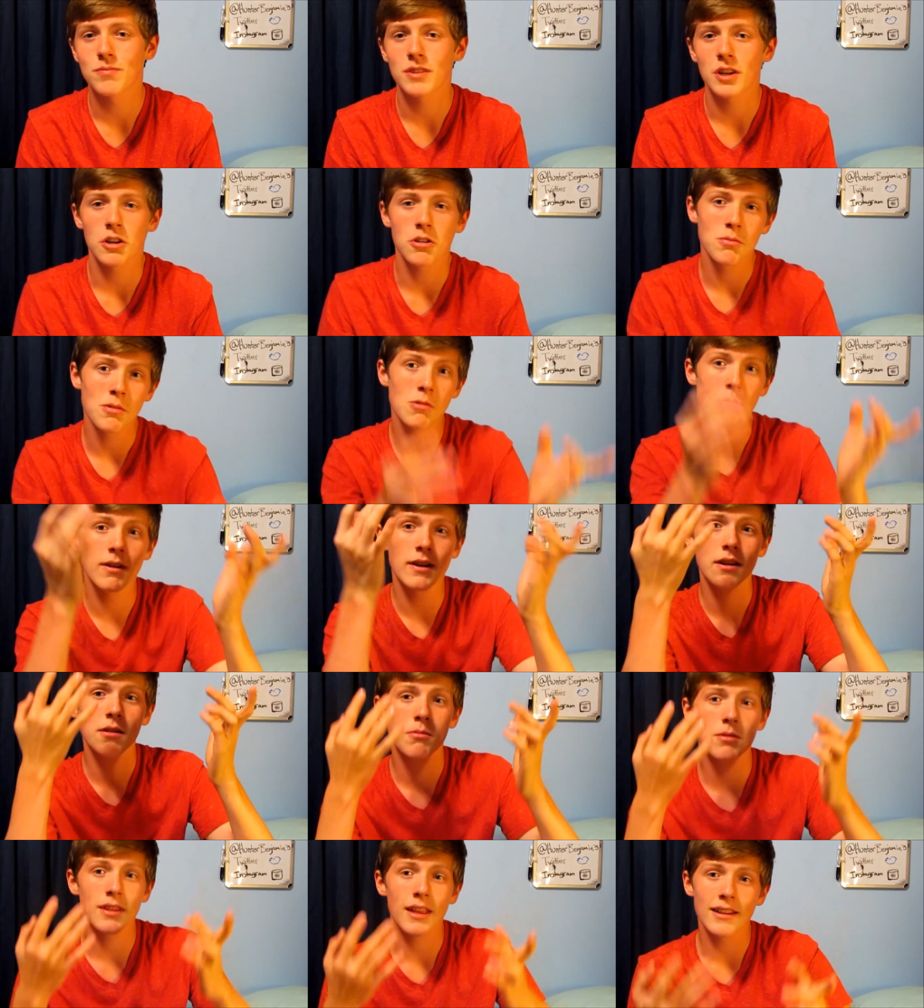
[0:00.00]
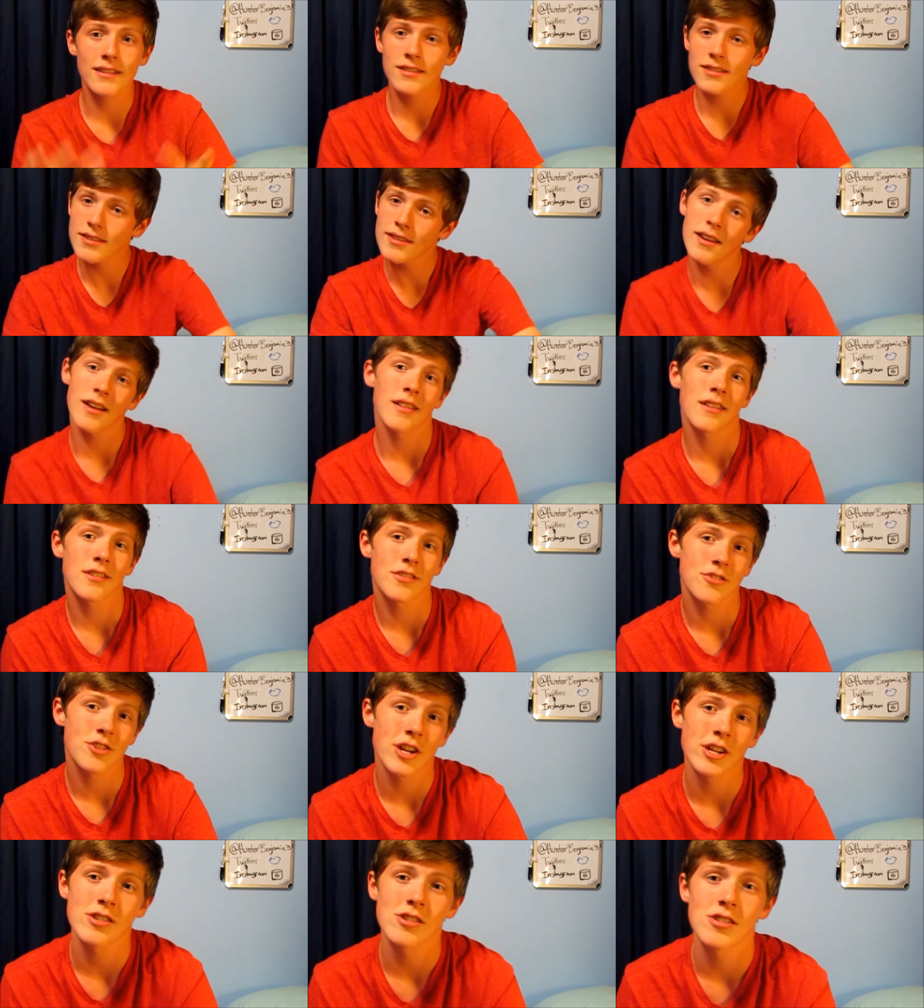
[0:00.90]
telling me what you would like to see on this
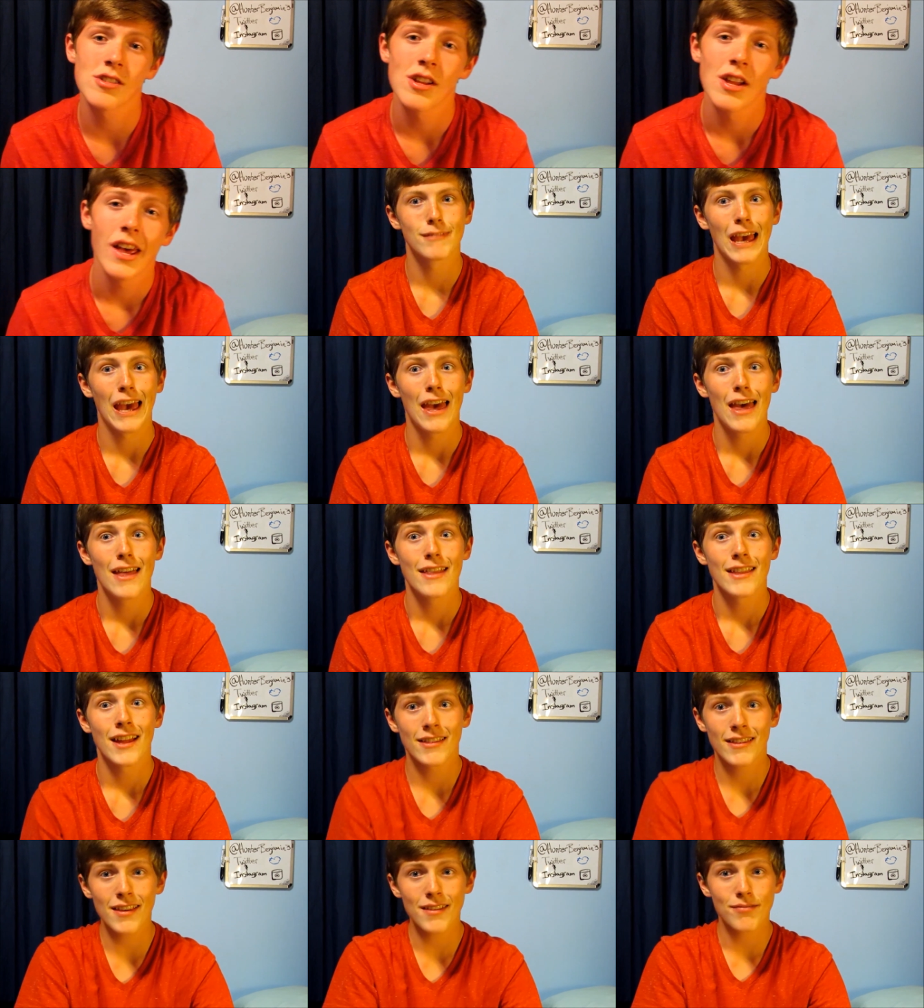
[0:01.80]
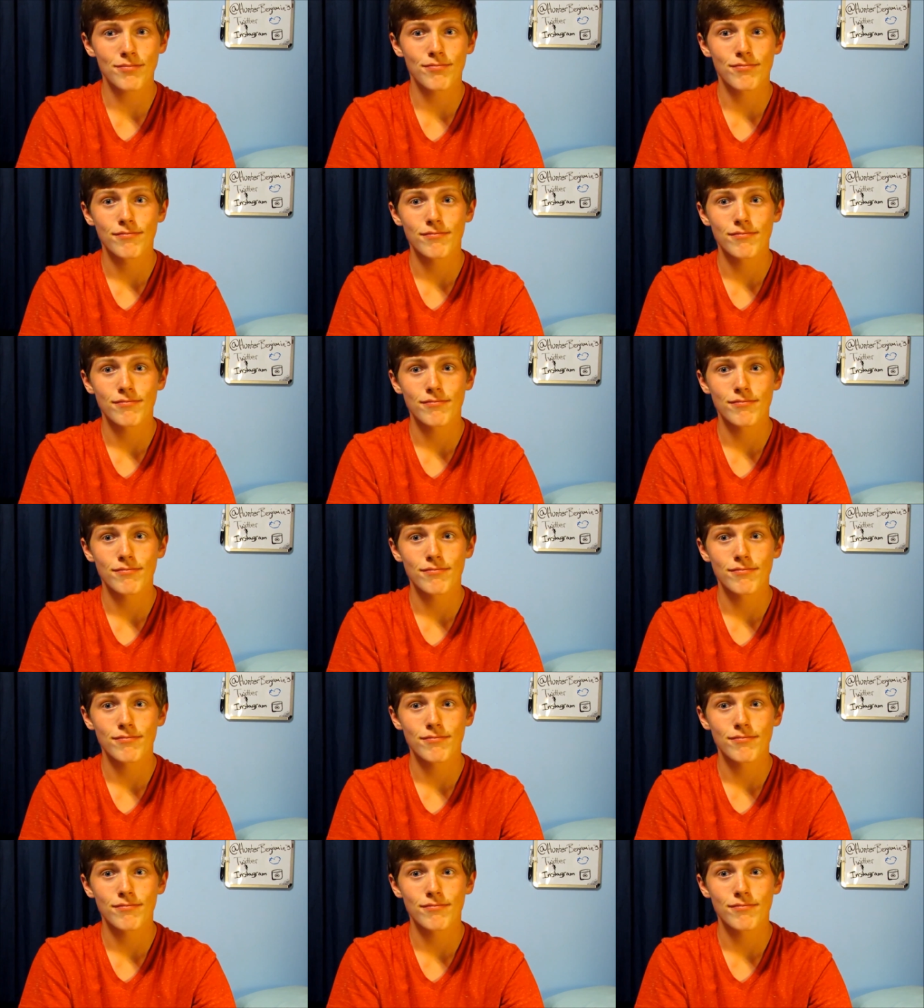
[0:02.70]
channel. That's it.